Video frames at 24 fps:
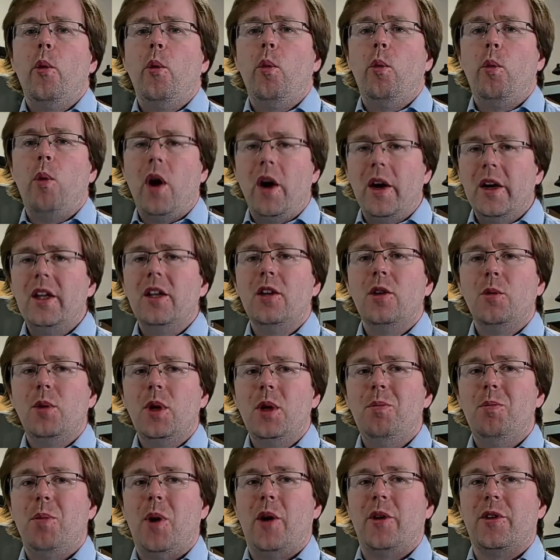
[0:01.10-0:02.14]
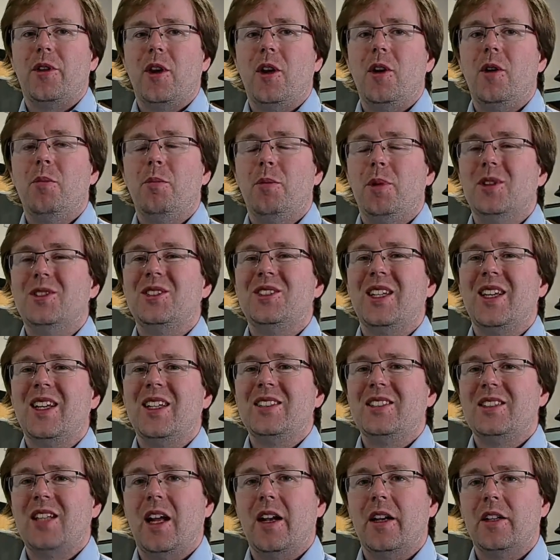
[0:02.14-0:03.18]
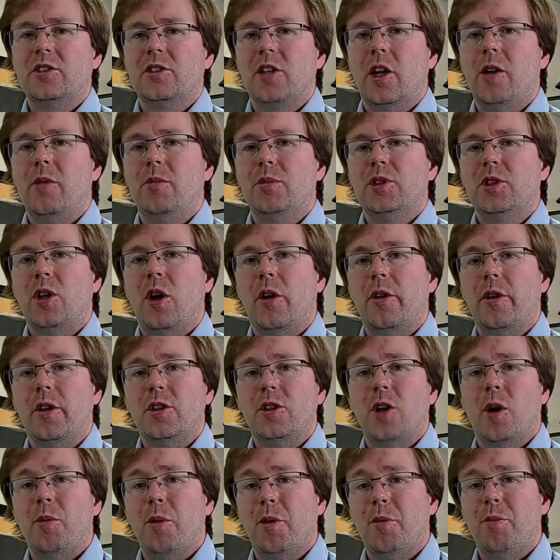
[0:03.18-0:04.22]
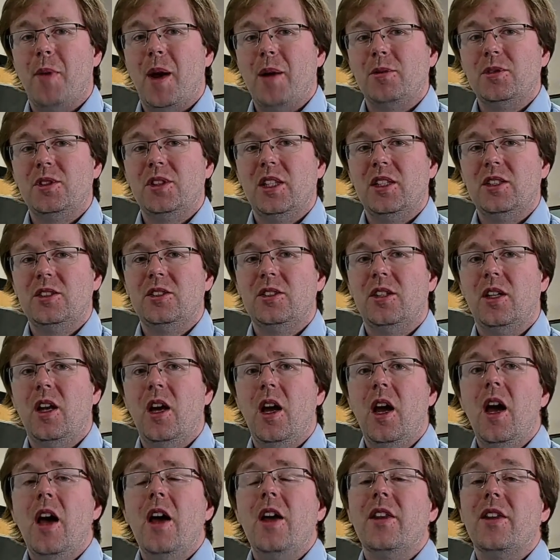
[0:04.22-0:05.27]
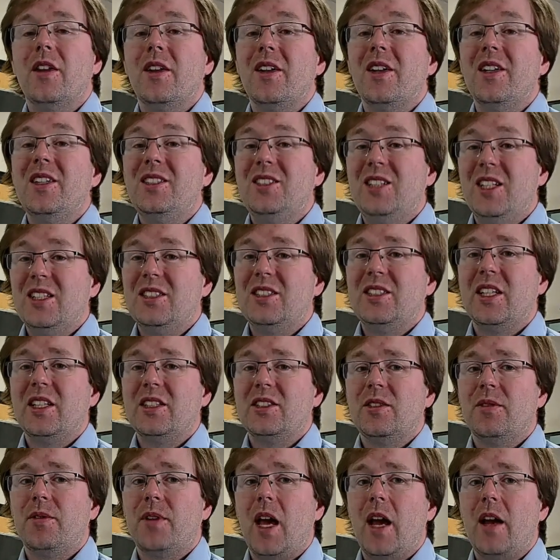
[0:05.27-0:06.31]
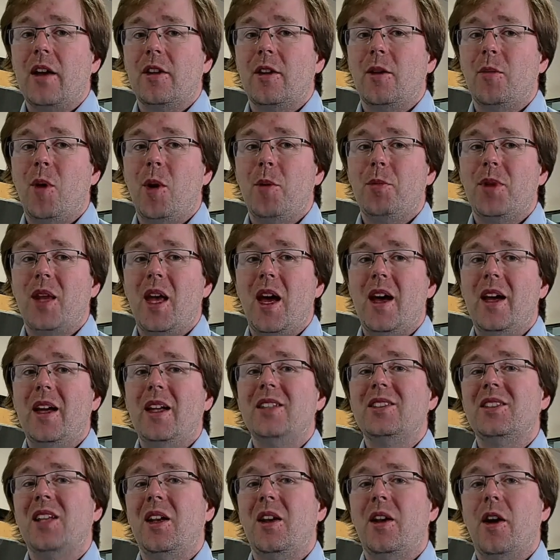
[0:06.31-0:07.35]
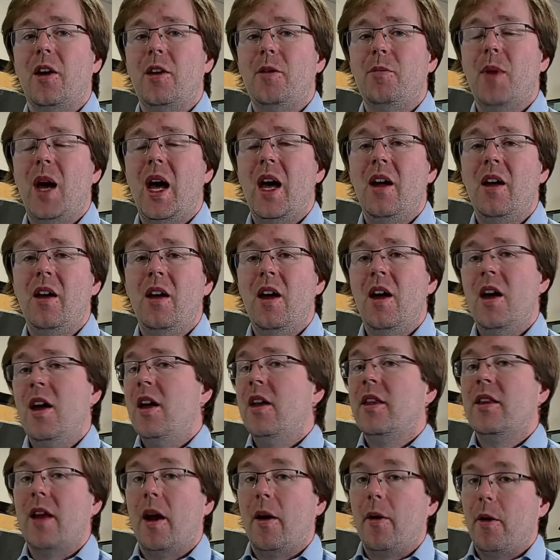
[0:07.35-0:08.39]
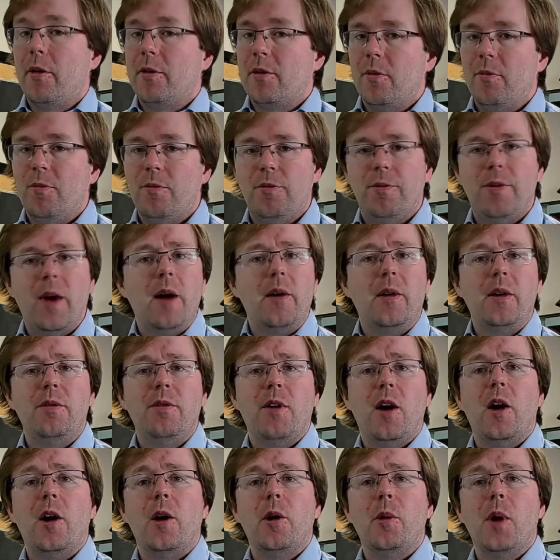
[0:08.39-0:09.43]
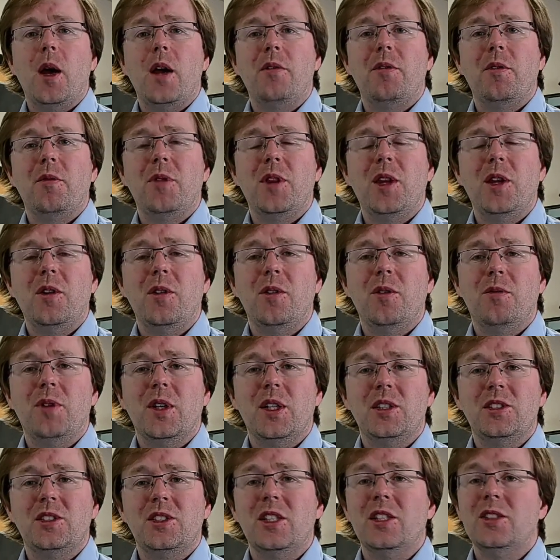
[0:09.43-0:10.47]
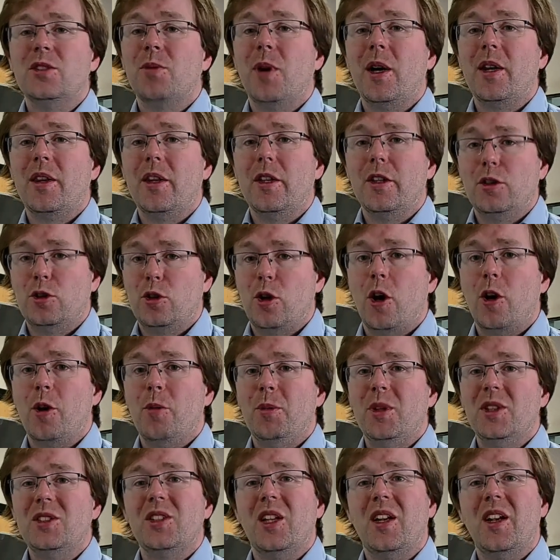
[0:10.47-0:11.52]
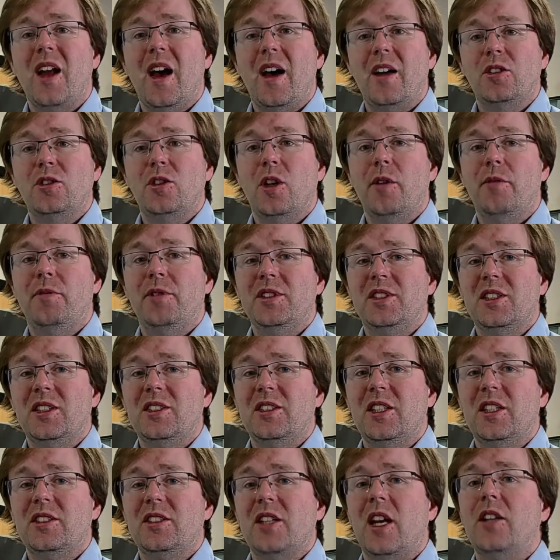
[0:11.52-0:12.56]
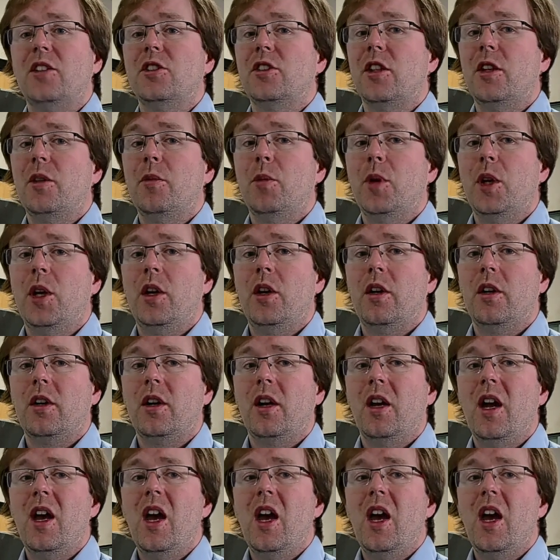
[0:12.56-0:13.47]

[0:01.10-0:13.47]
Why do we bother putting telescopes on the top of mountains? The logistics of getting them up there is a nightmare. They're often very far away from the universities where the astronomers and astrophysicists actually work,